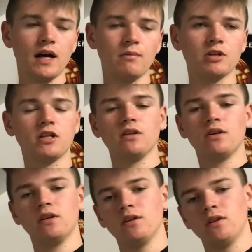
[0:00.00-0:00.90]
I wish
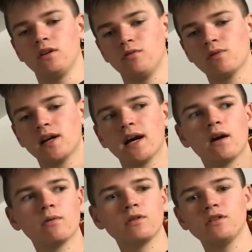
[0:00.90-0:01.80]
either Ron
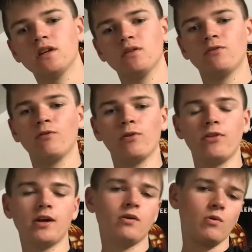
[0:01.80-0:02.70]
Howard would have done the full
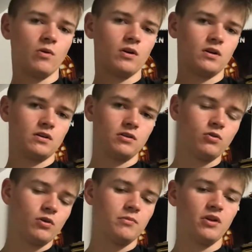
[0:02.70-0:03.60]
thing, or
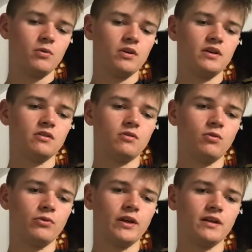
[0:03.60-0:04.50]
Lord Miller would have done the
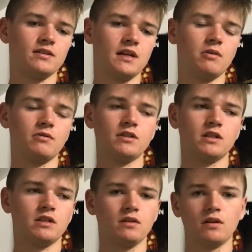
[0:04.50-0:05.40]
whole thing, because that would have
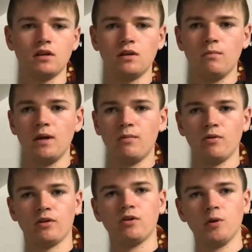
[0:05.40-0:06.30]
just made it
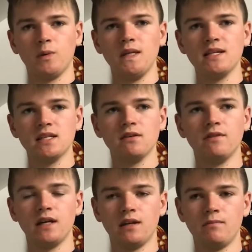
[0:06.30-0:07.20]
more
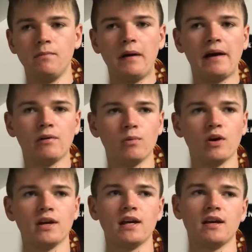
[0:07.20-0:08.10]
cohesive and better
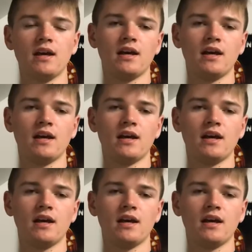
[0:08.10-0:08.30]
working.